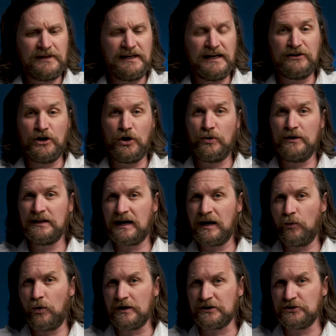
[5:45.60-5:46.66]
and knowing that
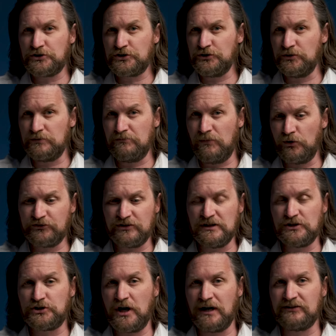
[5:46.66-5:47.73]
I wanted to shoot most of
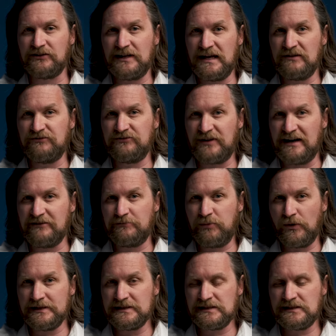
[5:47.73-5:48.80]
these shots at
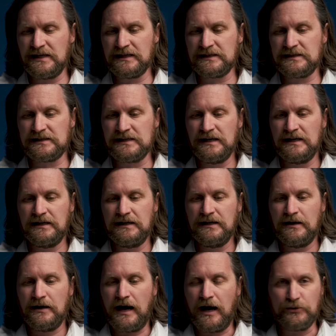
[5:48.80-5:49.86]
f5.6,
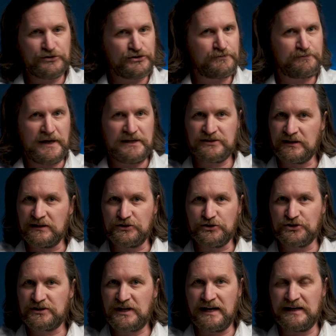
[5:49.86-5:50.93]
I was basically
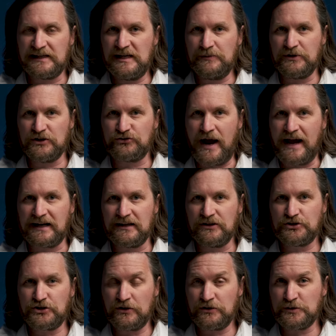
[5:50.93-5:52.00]
just kind of keeping track of
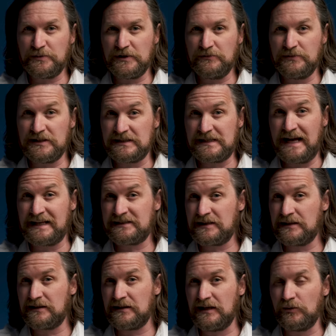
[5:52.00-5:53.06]
the shutter speed because that's
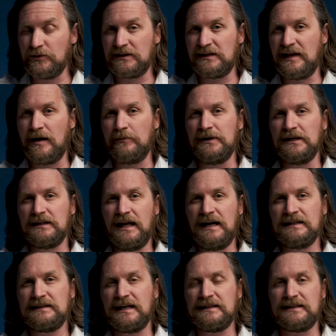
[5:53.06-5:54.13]
the thing with the ambient
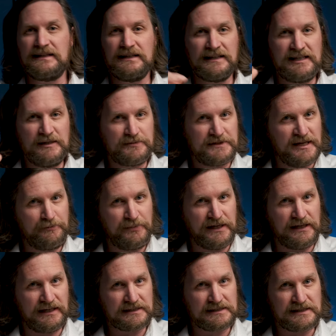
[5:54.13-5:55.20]
light that's going to keep
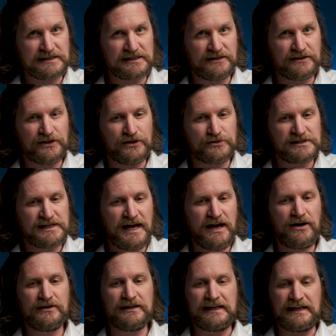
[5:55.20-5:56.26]
dipping as the sun goes
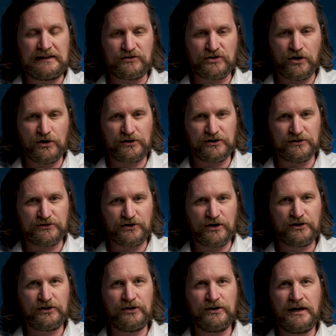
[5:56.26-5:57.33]
down and getting darker and
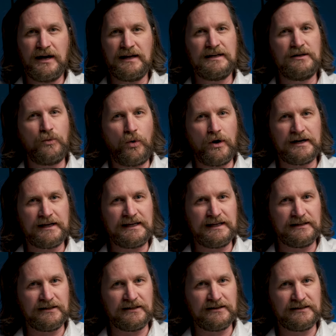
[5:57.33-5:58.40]
darker. I didn't want to
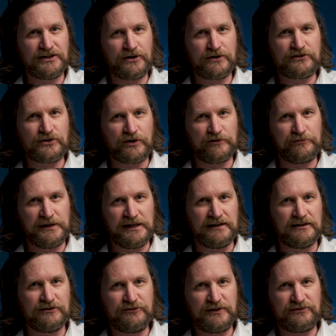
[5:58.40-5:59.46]
get into the territory of
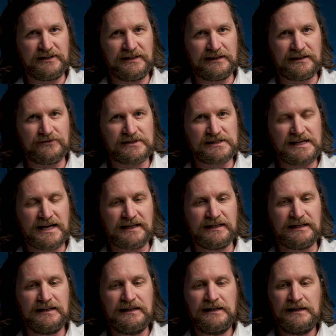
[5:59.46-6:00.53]
being at a 15th of a second.